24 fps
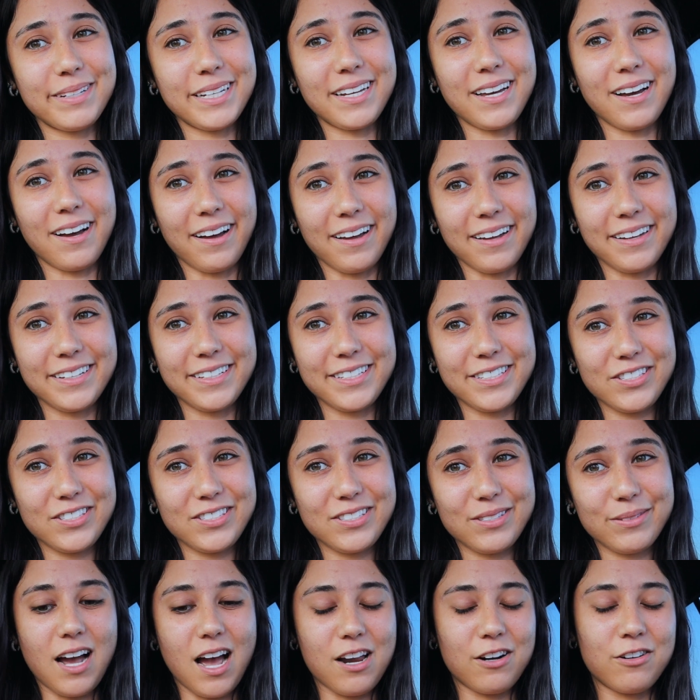
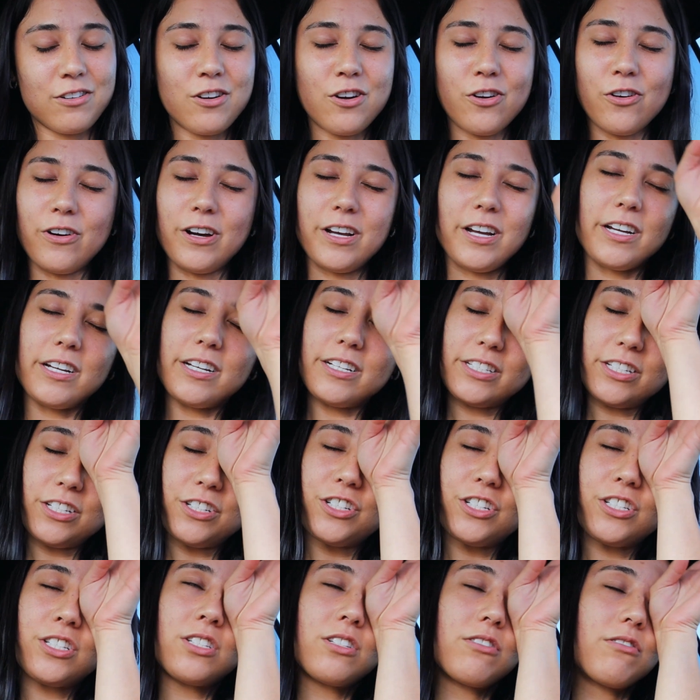because I don't know, I guess
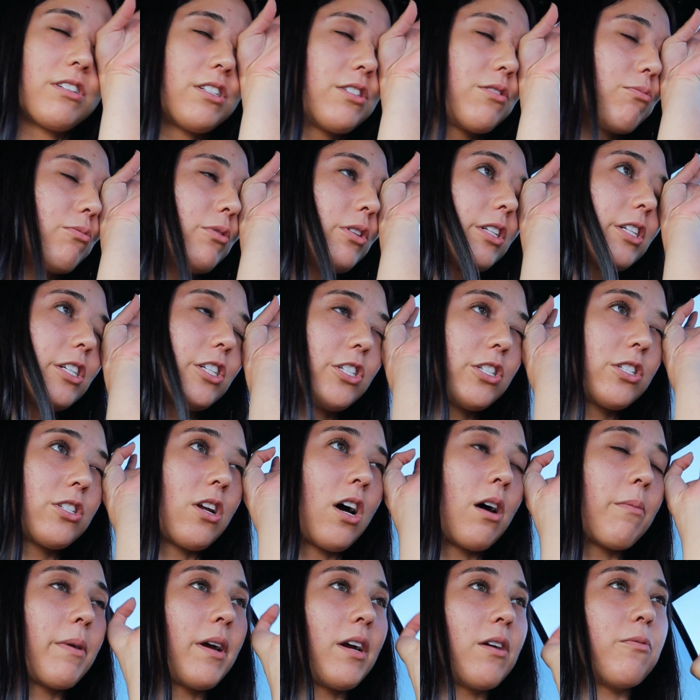it's really just
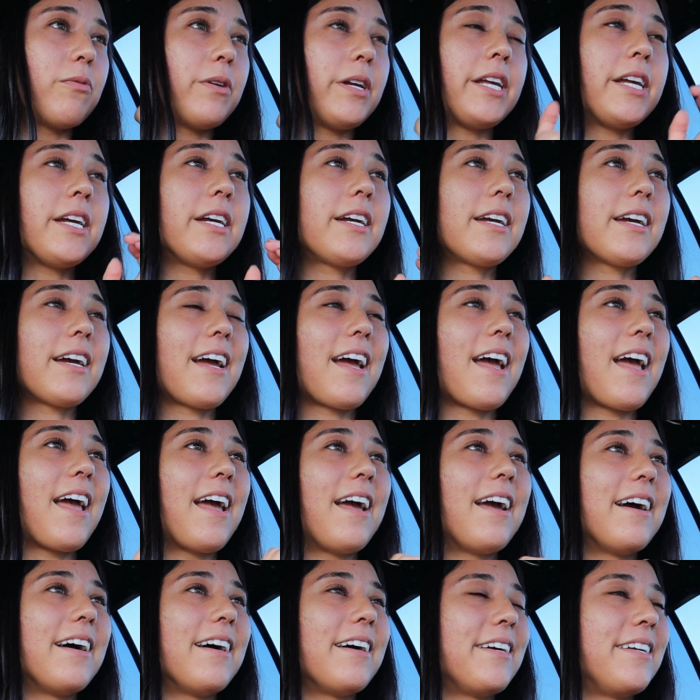not my week,
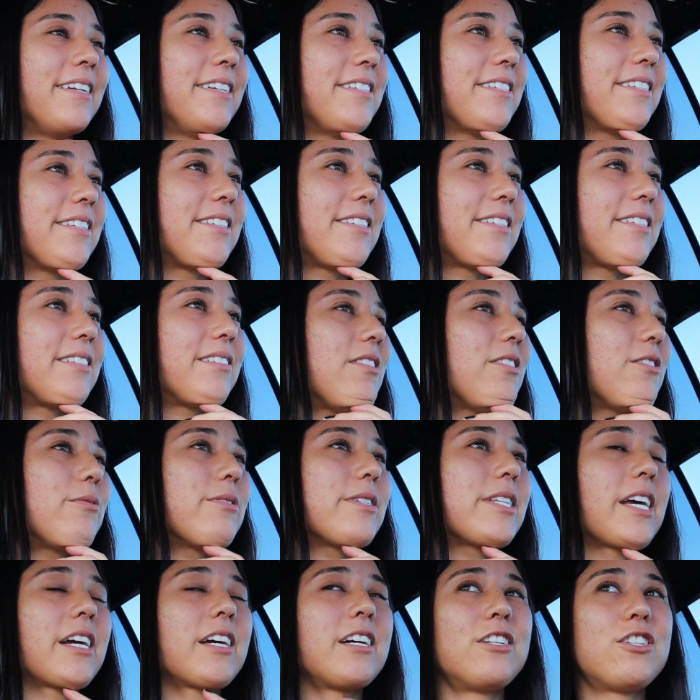and there
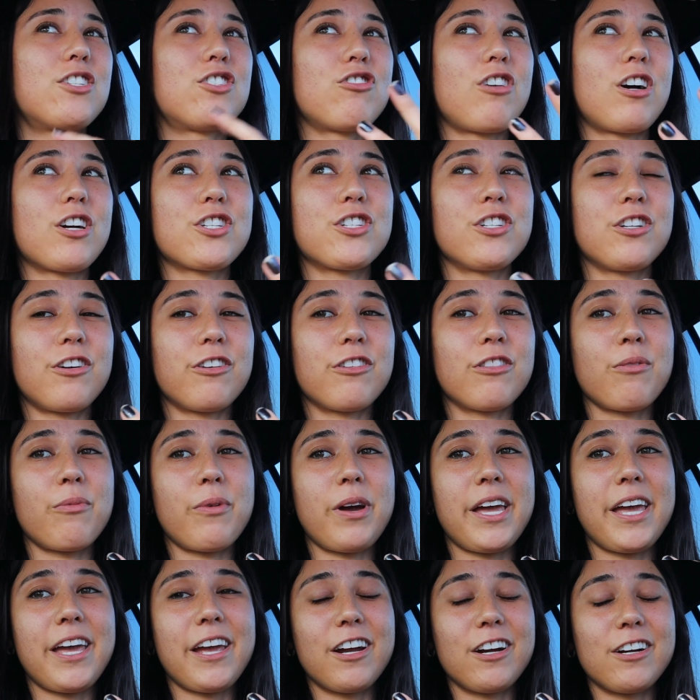was like construction on the
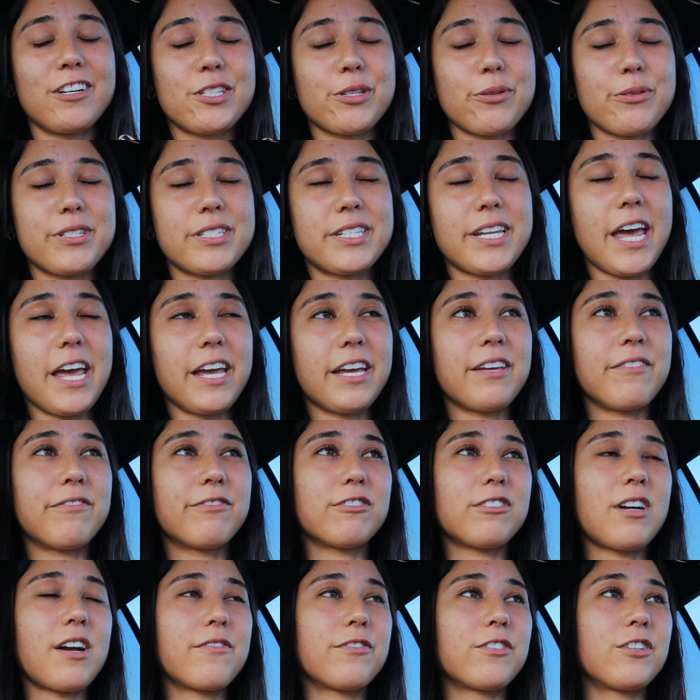way here, so it's taking
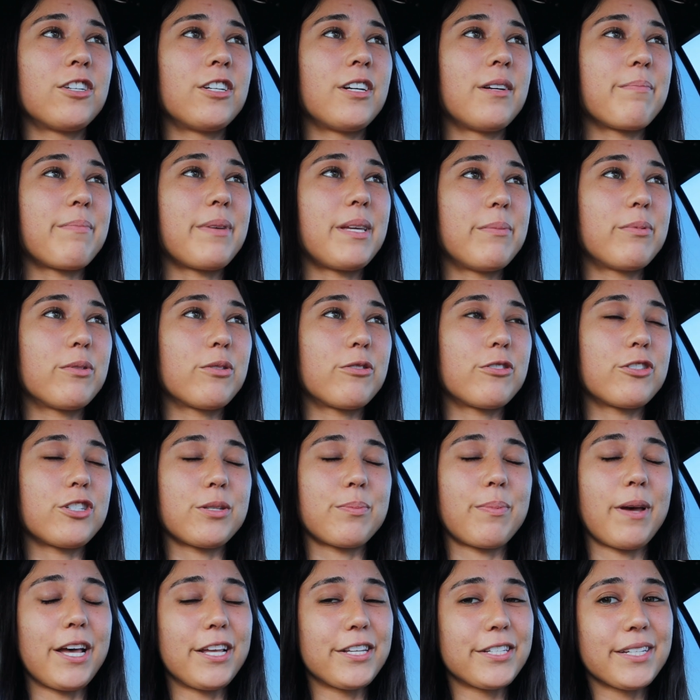forever and people are
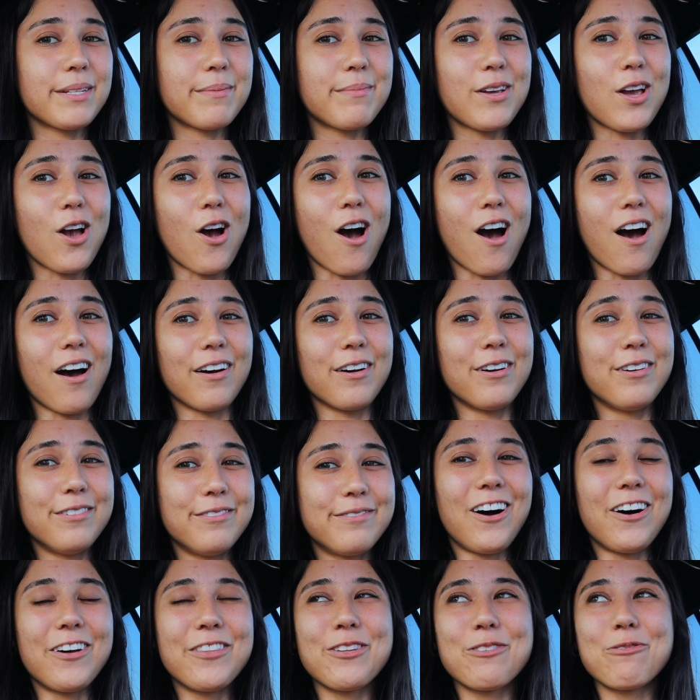just pissing me off
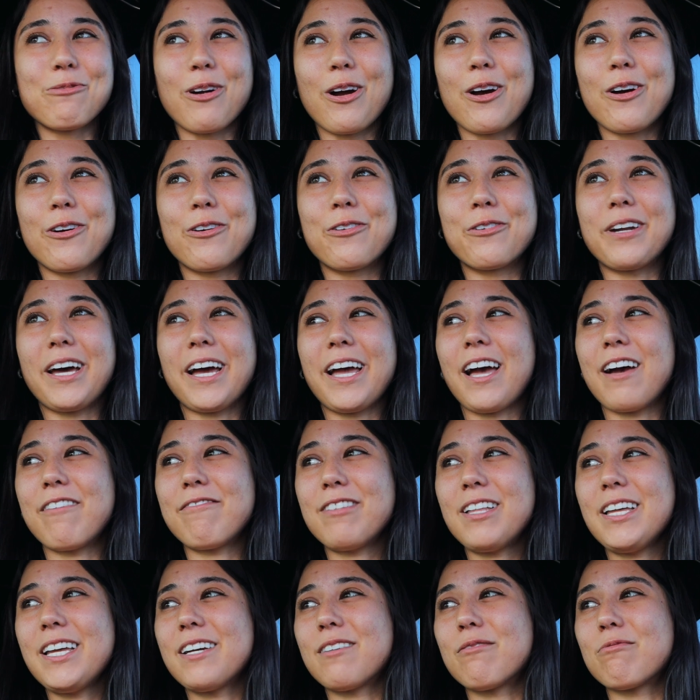on the road. I
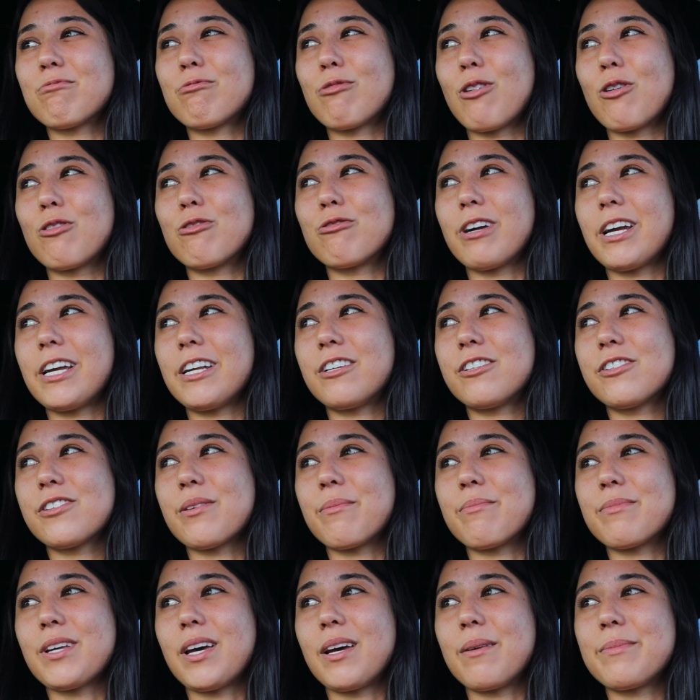have like road rage
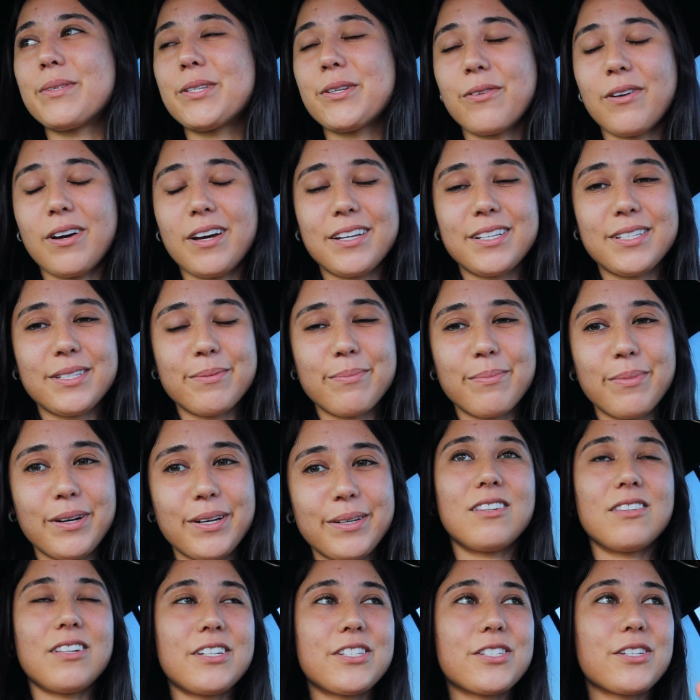sometimes, you guys,
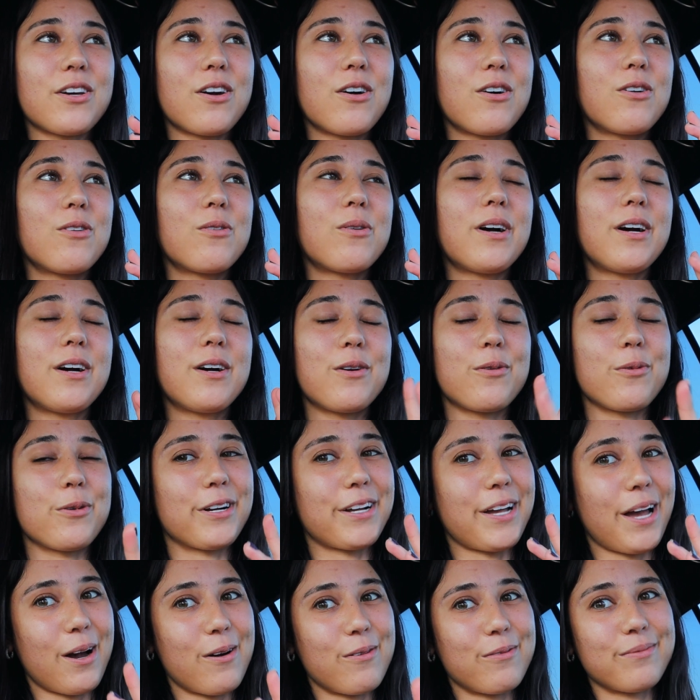but let's go
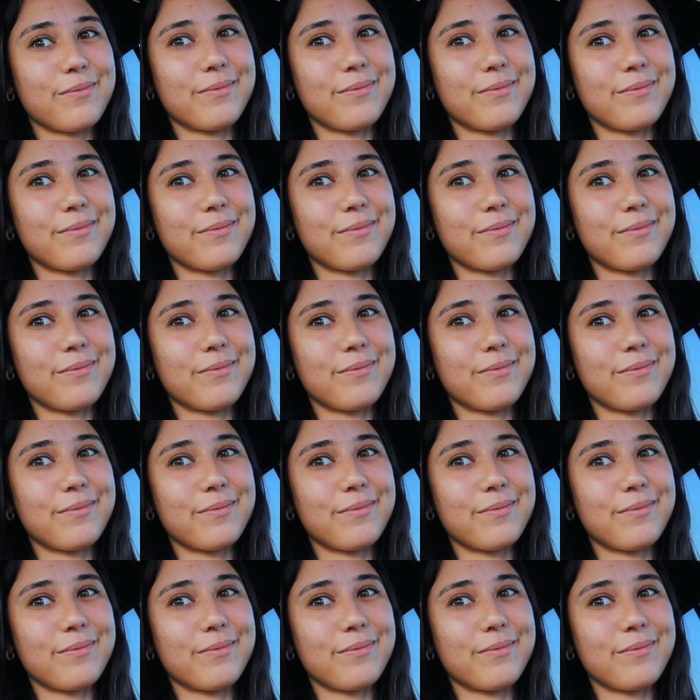work out.